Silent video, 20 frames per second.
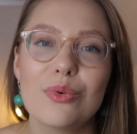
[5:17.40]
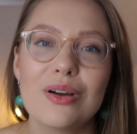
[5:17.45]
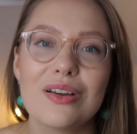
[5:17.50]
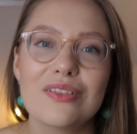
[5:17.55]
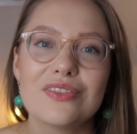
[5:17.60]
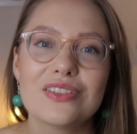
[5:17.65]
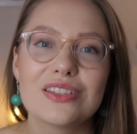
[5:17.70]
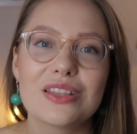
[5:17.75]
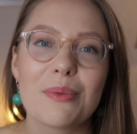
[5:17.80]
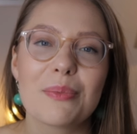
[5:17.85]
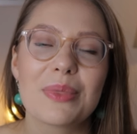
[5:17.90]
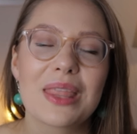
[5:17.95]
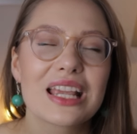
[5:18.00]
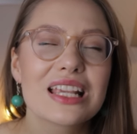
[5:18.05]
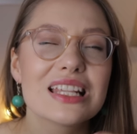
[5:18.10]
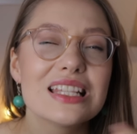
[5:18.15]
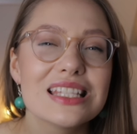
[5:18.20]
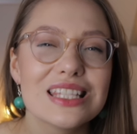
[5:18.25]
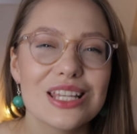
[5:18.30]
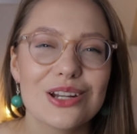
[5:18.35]
with some
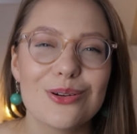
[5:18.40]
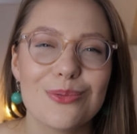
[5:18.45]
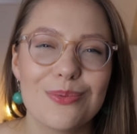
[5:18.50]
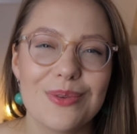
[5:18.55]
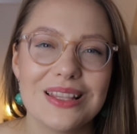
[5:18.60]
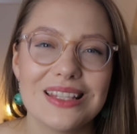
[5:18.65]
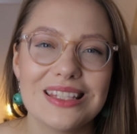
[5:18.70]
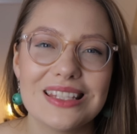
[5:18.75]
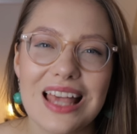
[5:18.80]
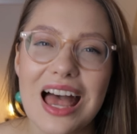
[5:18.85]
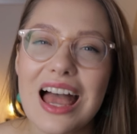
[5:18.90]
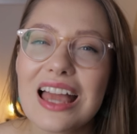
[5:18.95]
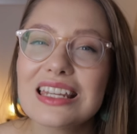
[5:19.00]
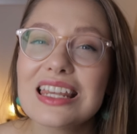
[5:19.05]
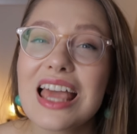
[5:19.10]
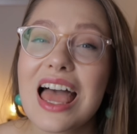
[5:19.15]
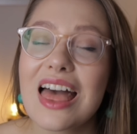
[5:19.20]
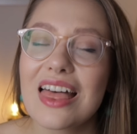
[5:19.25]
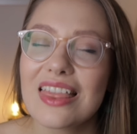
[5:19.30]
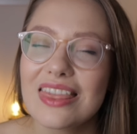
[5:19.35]
like syrup inside.
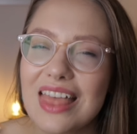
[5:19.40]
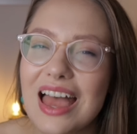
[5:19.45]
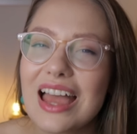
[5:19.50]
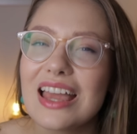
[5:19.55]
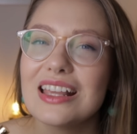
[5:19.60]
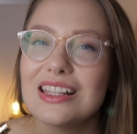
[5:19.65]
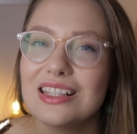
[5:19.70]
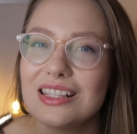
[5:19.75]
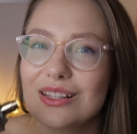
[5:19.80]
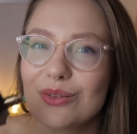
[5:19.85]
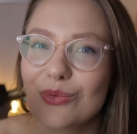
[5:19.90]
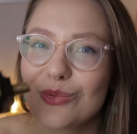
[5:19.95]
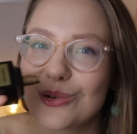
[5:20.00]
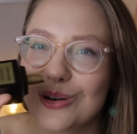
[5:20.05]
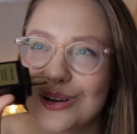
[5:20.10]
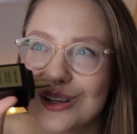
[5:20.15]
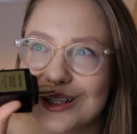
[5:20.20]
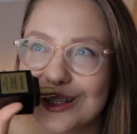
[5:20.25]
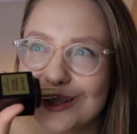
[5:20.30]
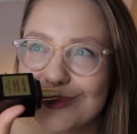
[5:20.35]
That is
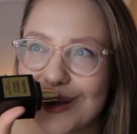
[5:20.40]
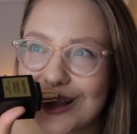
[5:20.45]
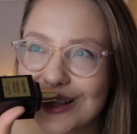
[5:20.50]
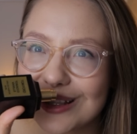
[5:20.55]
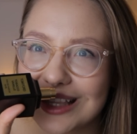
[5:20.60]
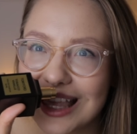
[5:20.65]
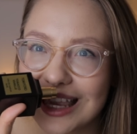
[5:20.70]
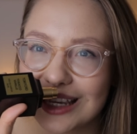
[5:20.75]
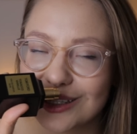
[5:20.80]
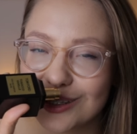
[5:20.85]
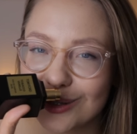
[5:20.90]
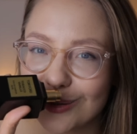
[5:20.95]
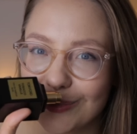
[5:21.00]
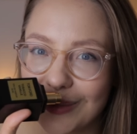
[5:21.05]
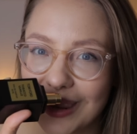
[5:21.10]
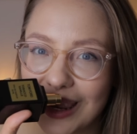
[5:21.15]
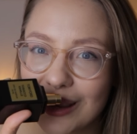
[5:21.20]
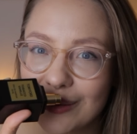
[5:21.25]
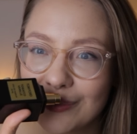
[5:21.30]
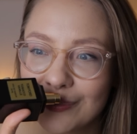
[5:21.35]
what it smells like to
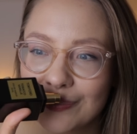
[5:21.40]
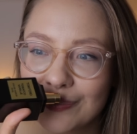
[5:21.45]
me.